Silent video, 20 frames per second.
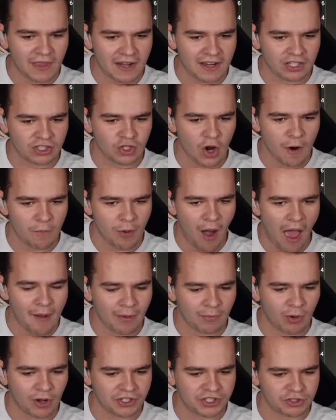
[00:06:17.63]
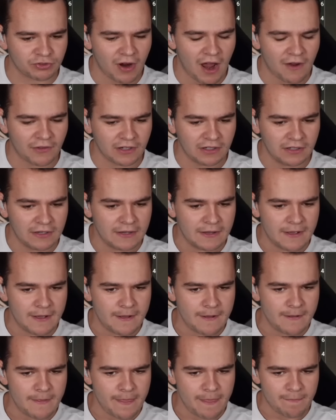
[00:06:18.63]
but that is no problem whatsoever
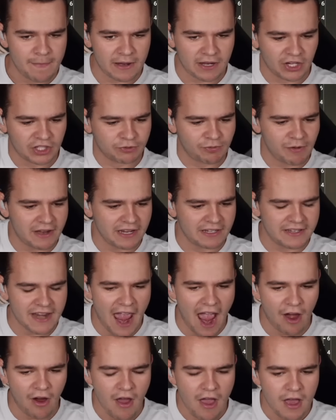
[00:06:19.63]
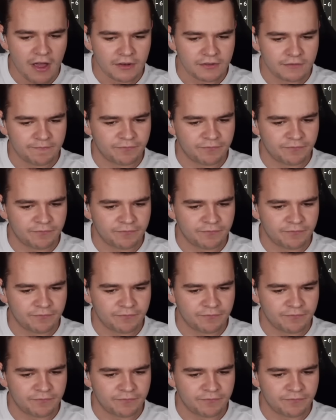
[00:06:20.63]
because we can now...